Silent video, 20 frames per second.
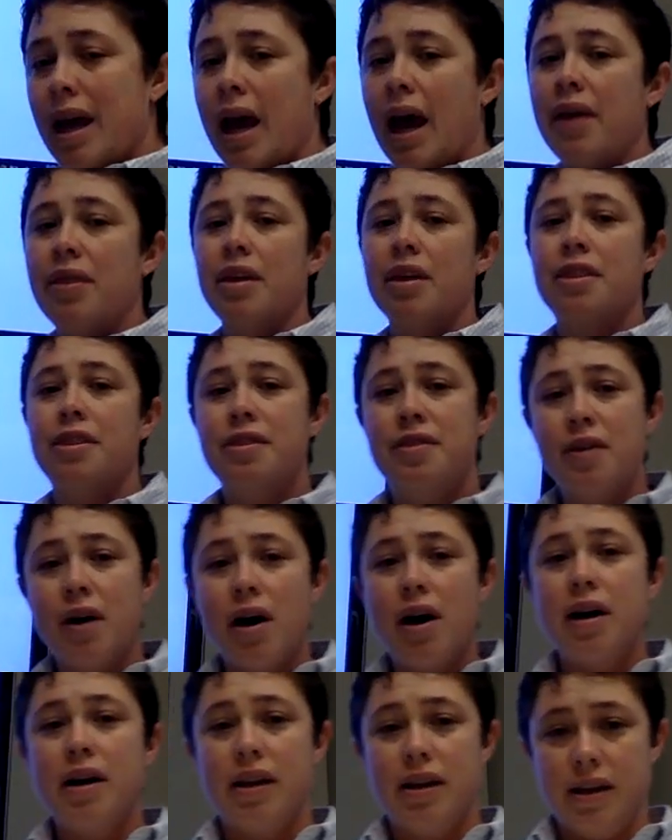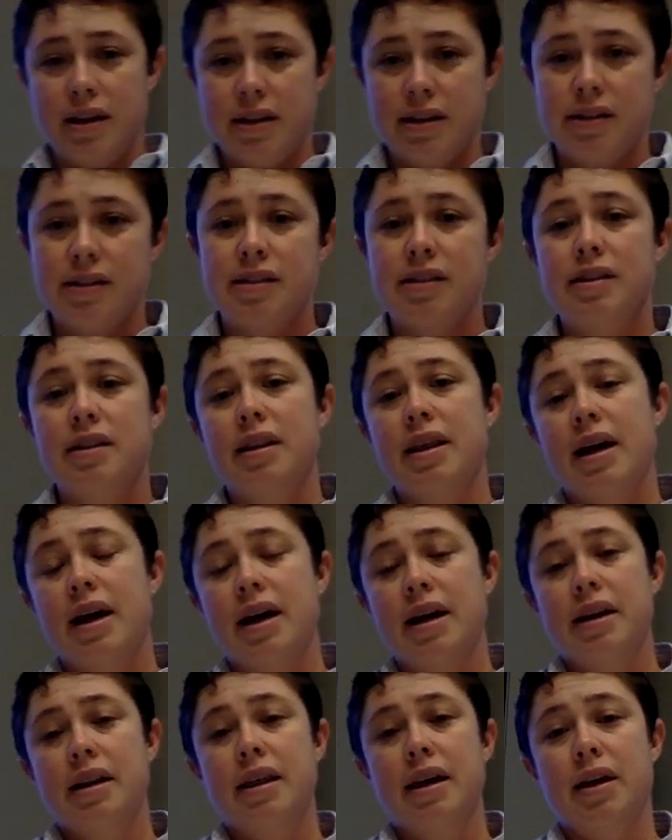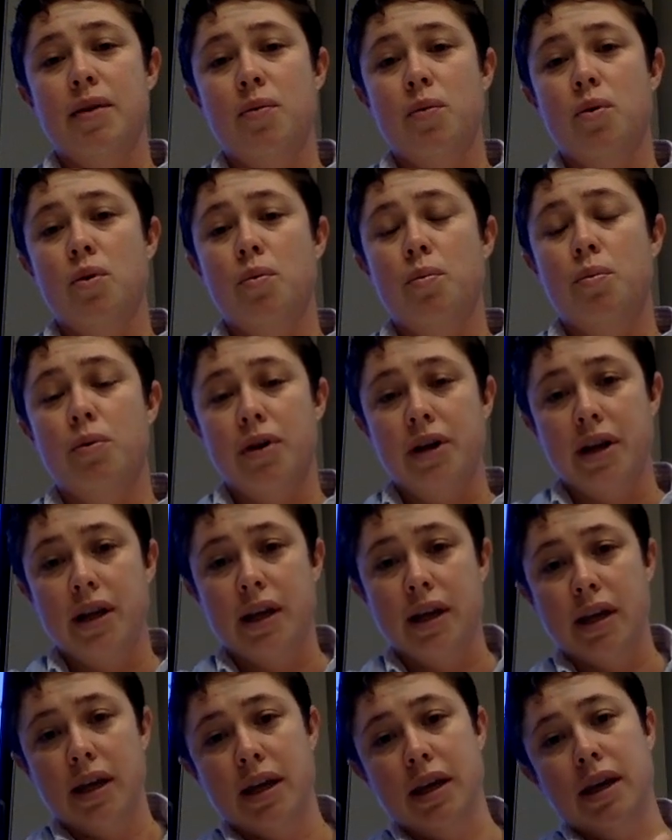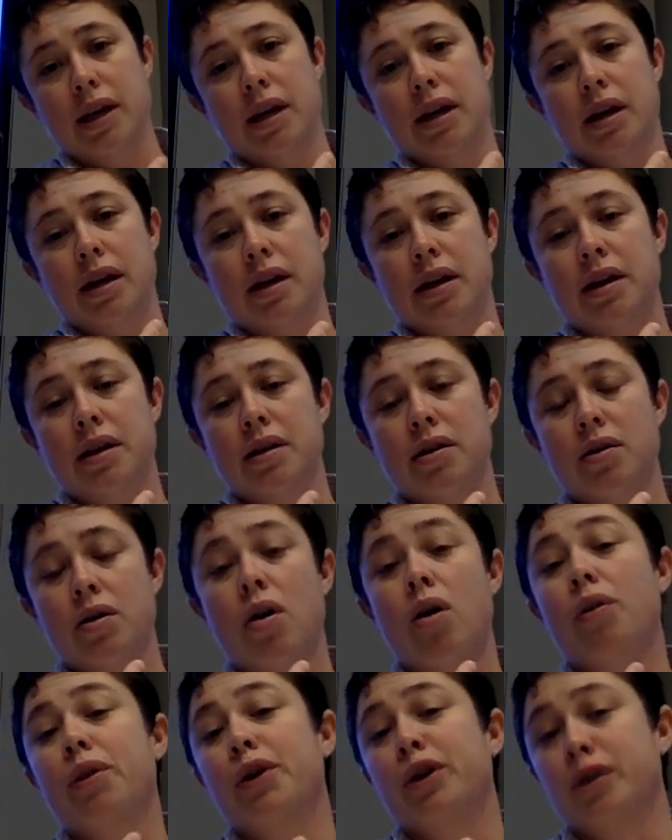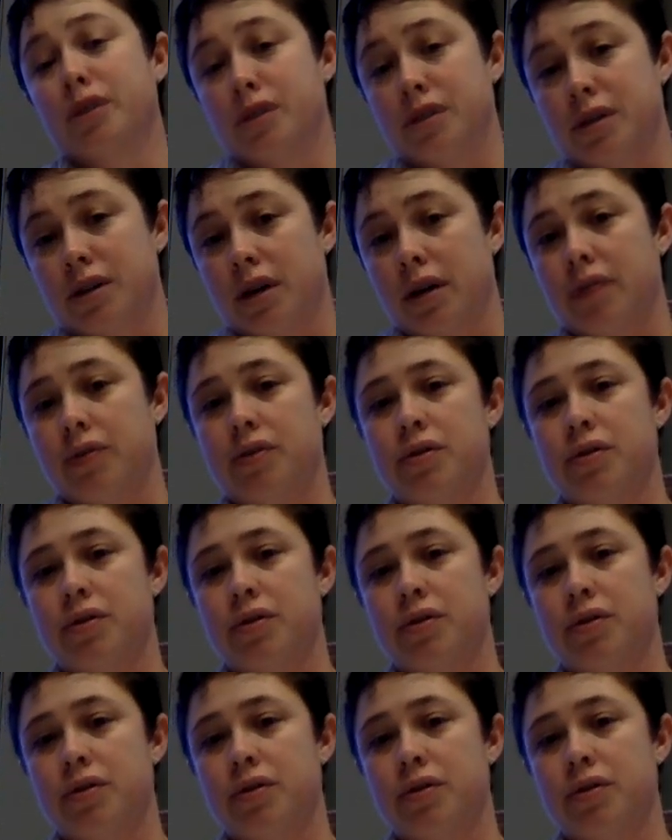And the thought is that they will bring in all the good stuff.